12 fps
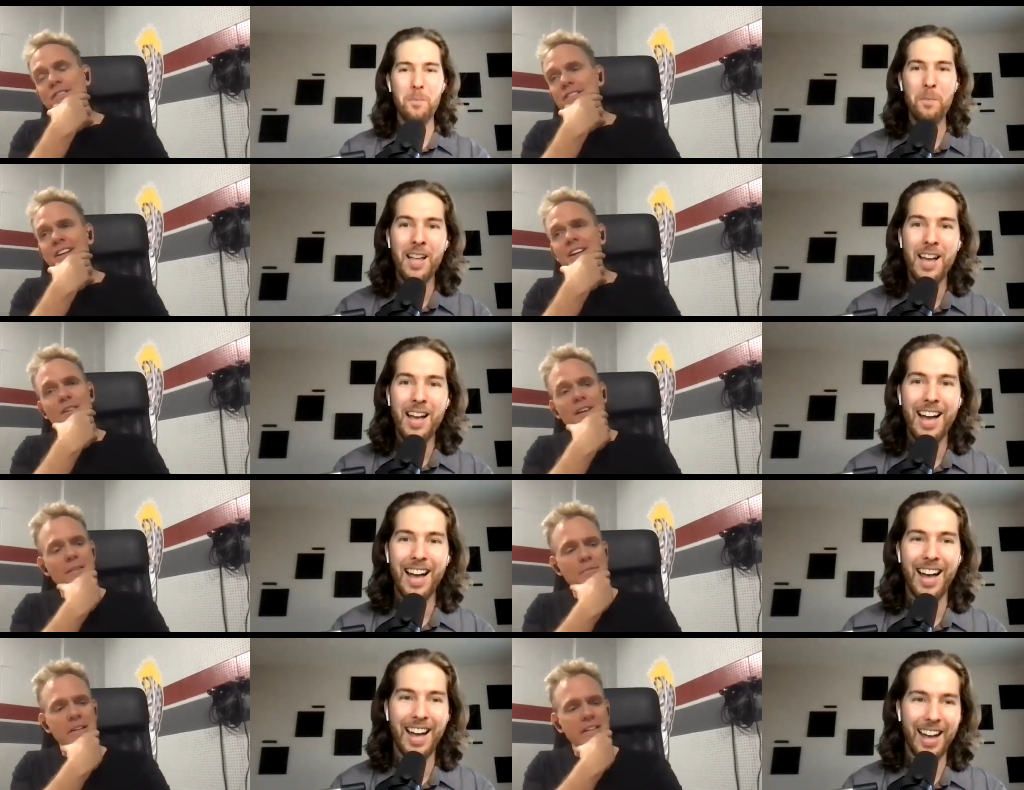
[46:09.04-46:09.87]
Speaker 1: know.
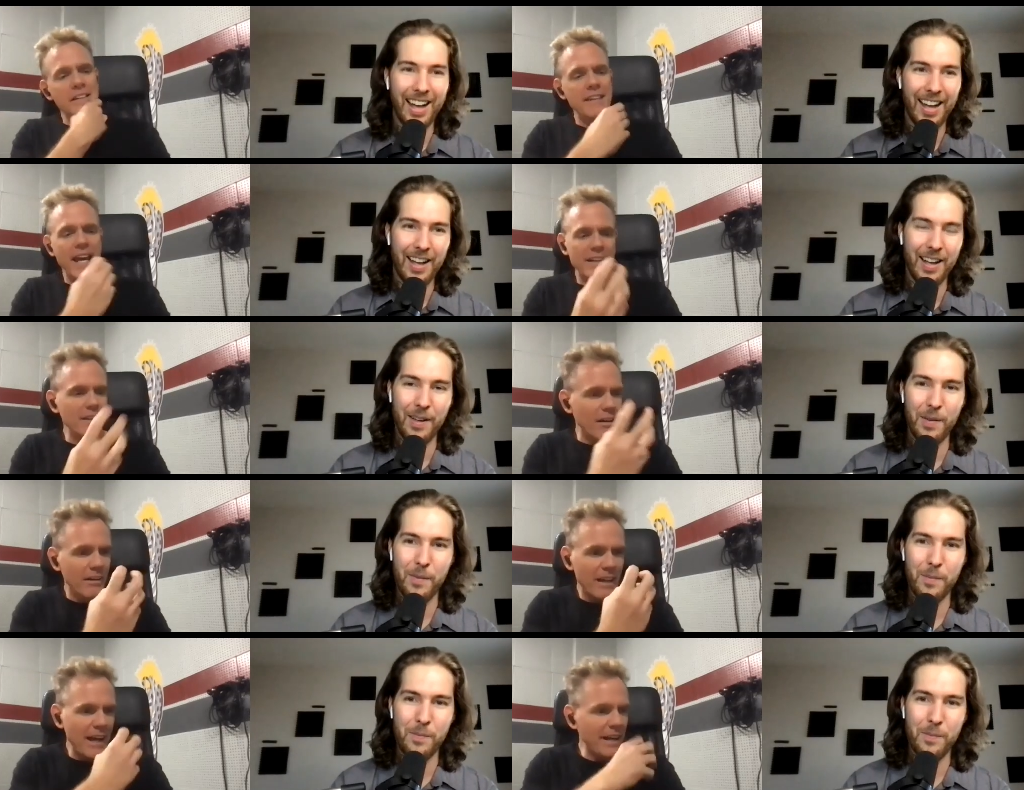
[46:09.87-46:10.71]
I'm a, a tactile
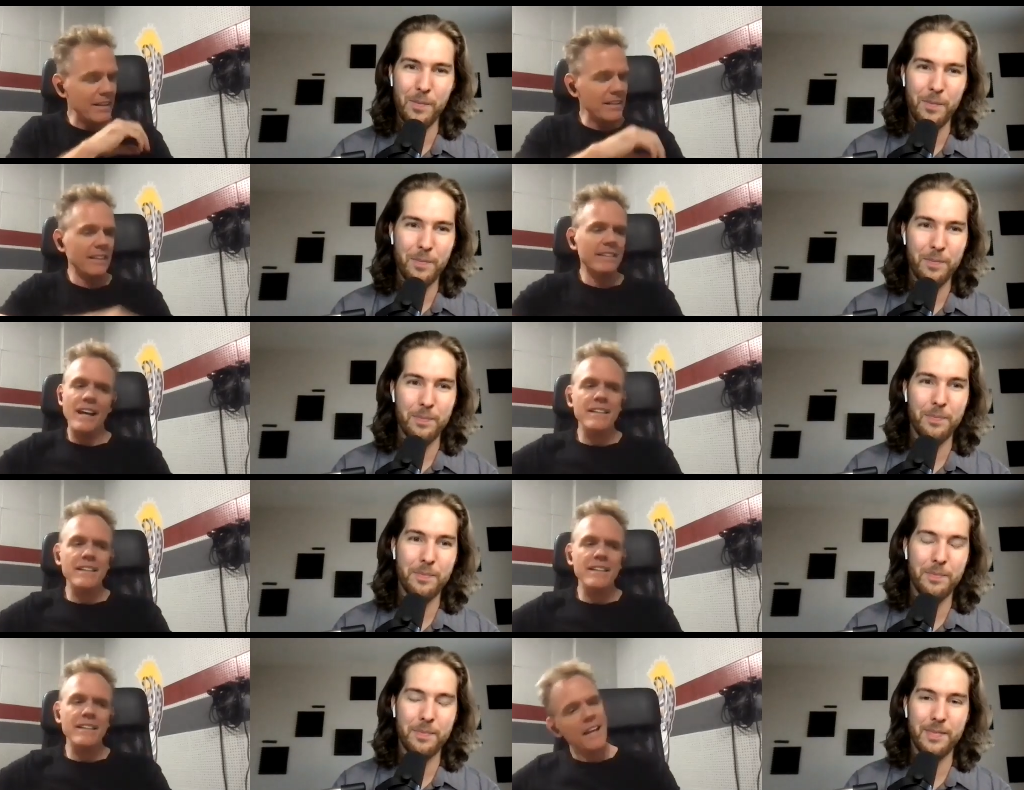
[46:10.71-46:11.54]
guy. To like
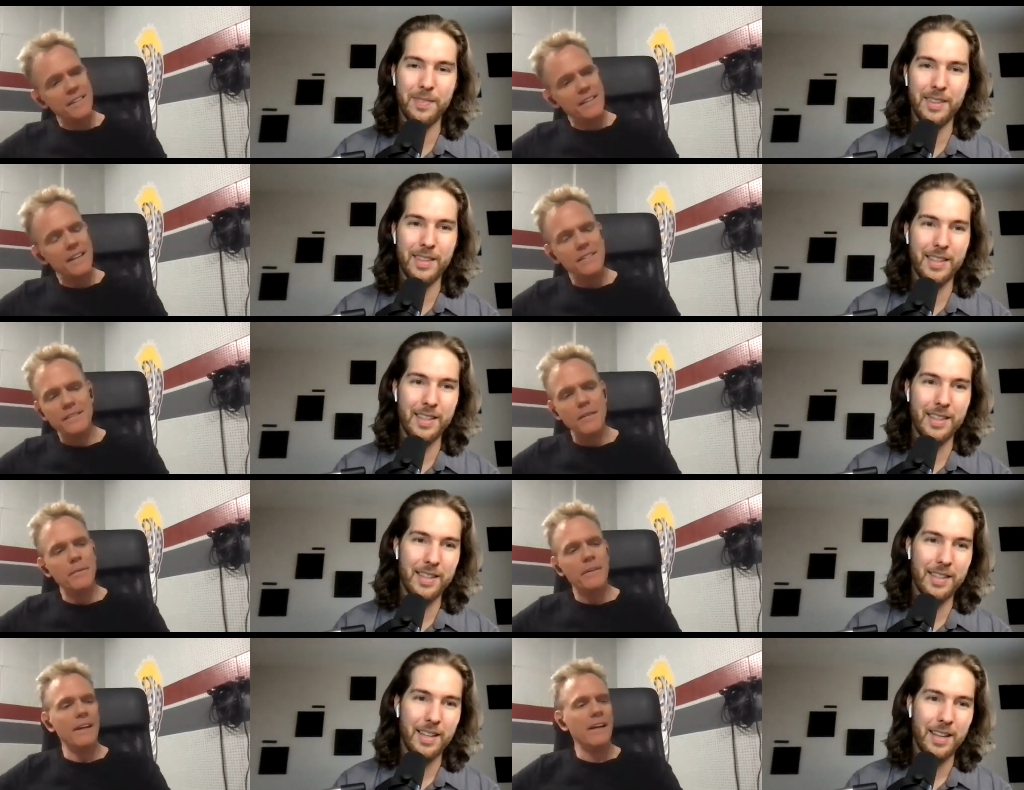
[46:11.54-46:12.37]
that's not. That's
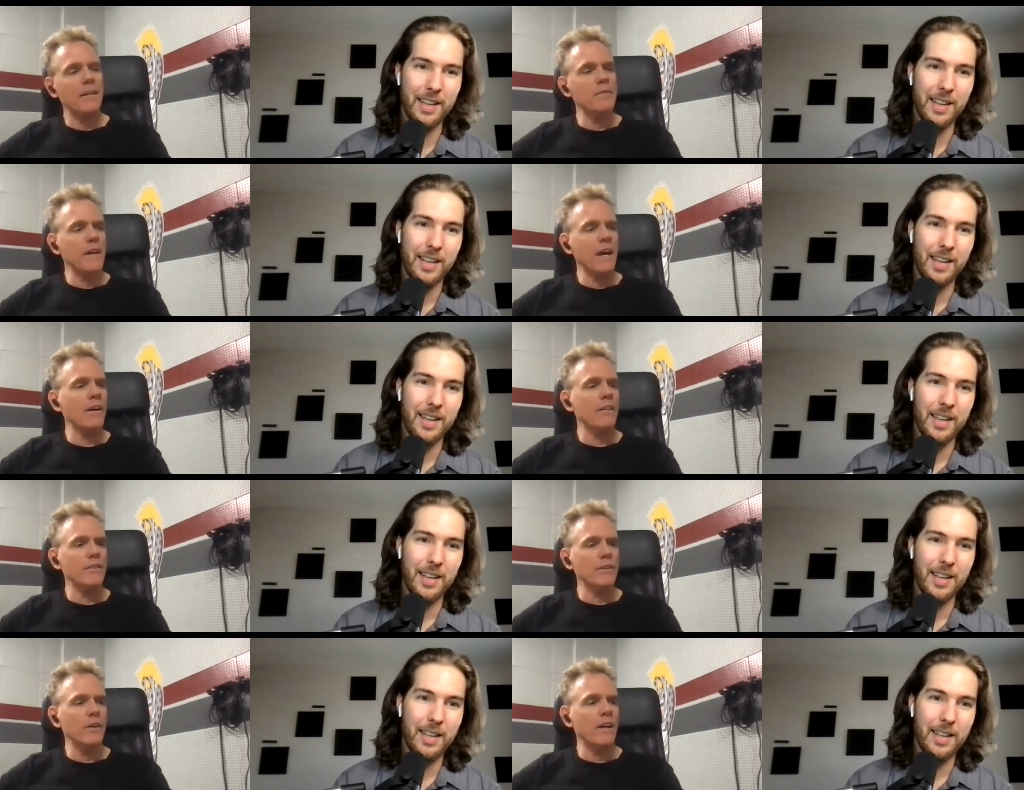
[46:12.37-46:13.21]
something that comes out of
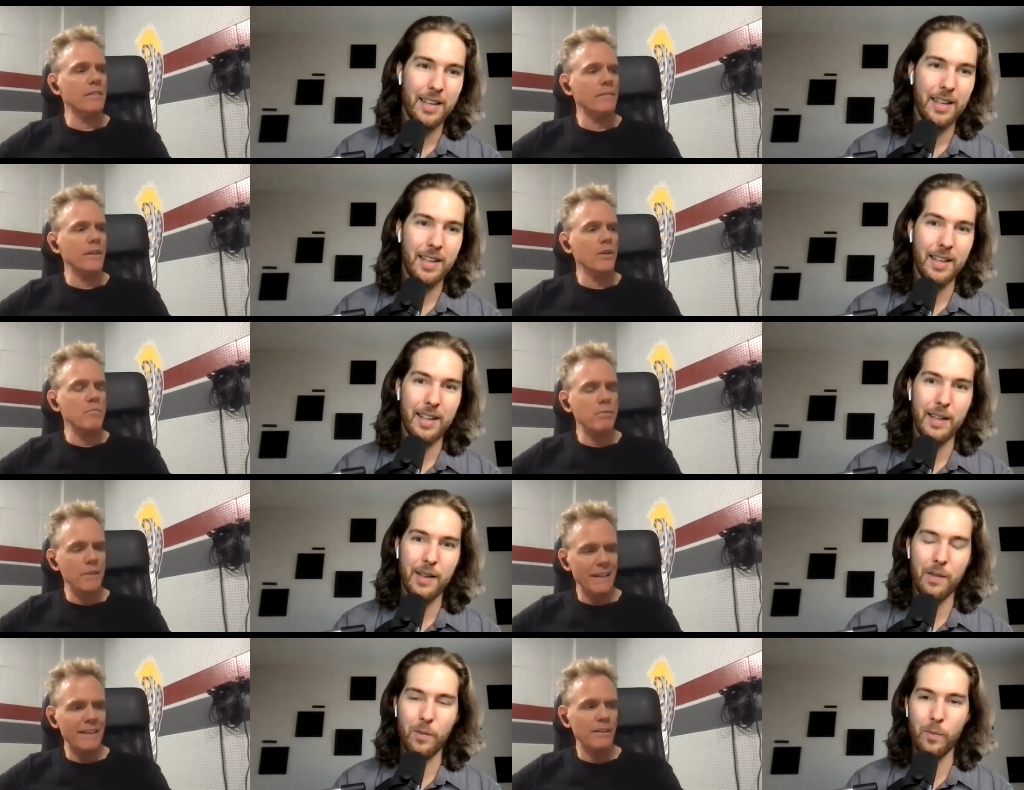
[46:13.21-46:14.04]
you, not something you
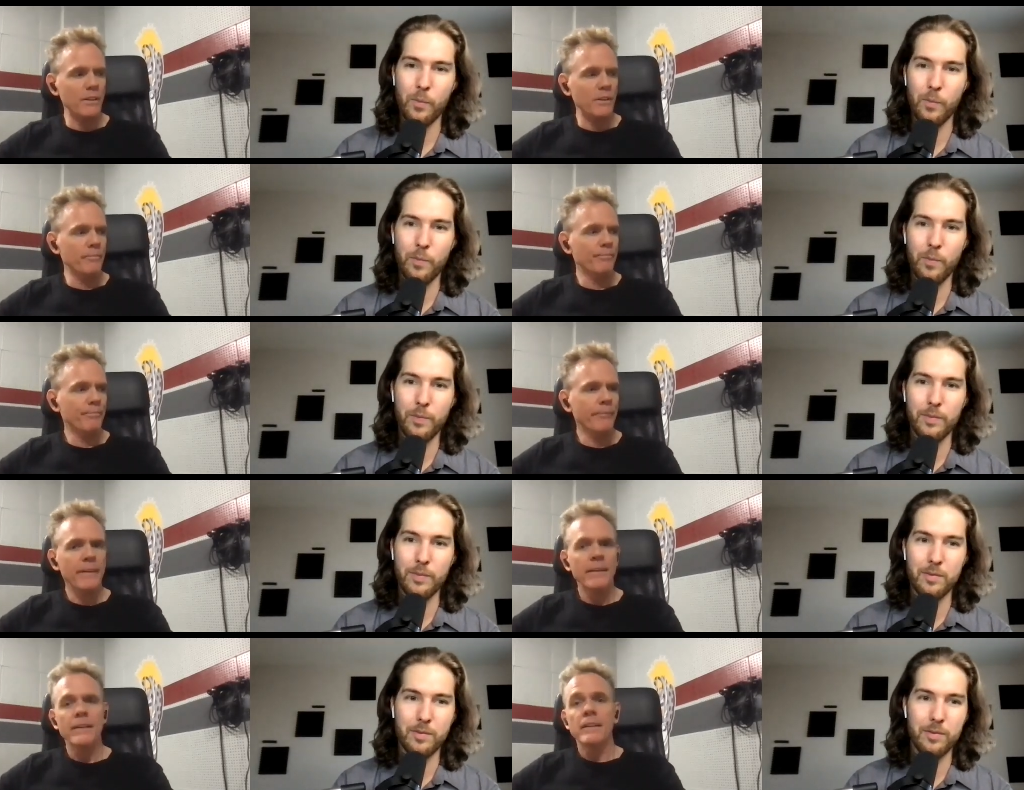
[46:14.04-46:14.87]
put in you.
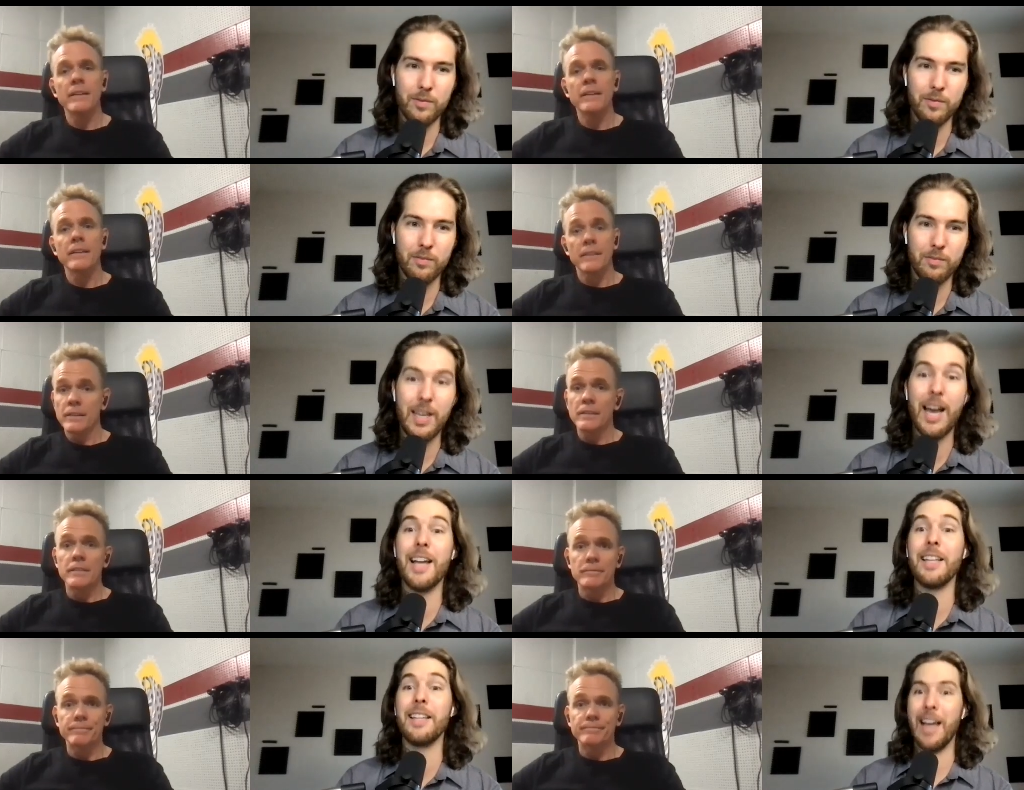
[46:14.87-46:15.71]
Speaker 2: Yeah,
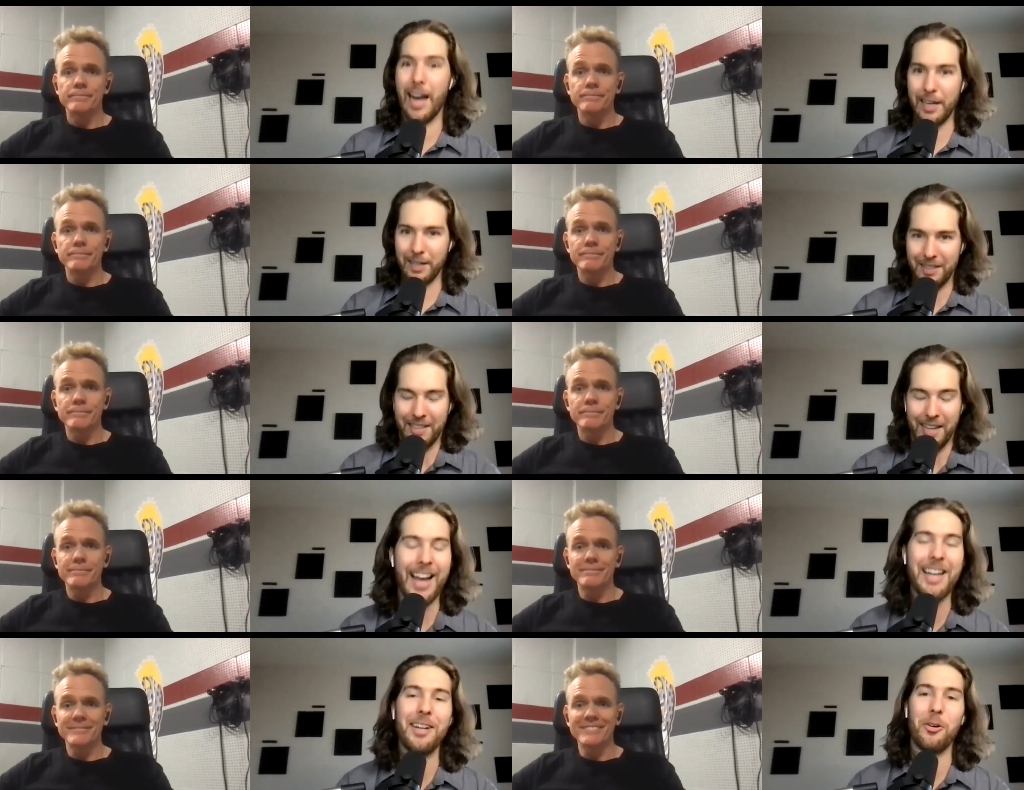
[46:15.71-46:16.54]
I I
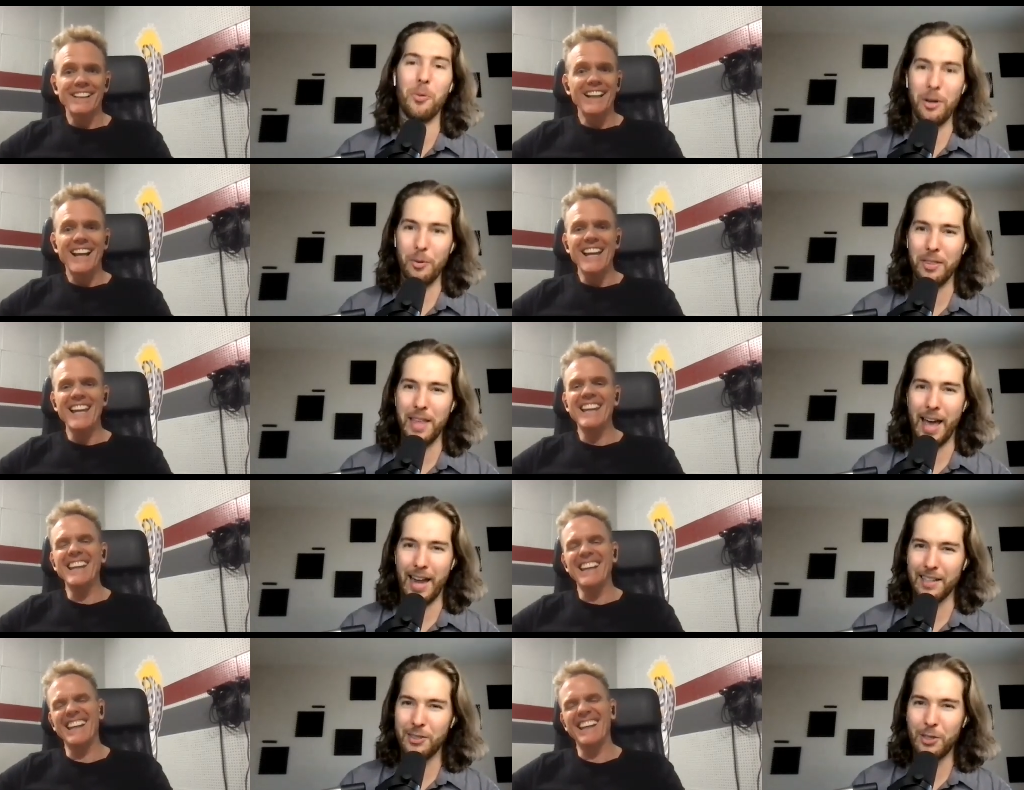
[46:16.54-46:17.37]
agree with that. It's so